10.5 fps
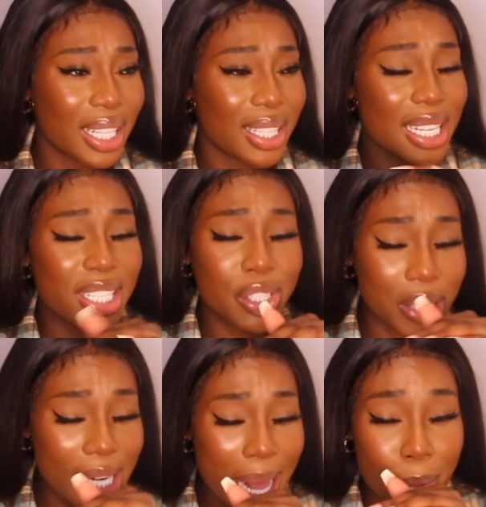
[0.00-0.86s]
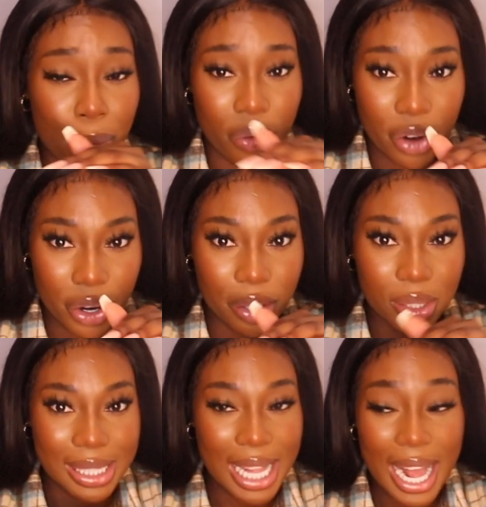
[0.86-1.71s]
They're literally like
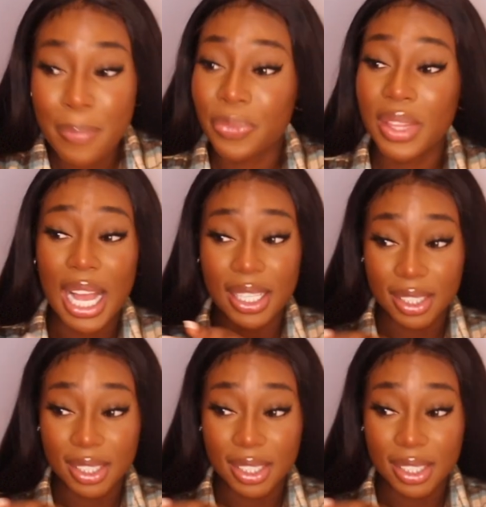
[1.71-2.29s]
bros. Like, I